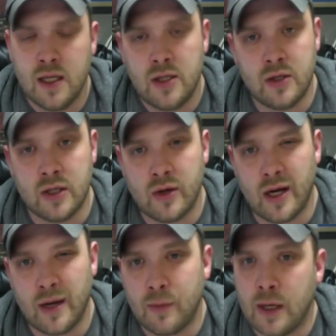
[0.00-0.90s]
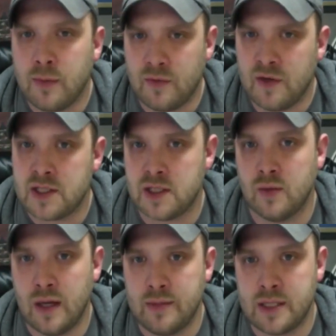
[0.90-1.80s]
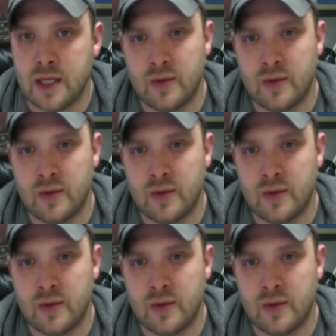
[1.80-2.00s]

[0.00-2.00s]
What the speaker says: you can create a pretty professional website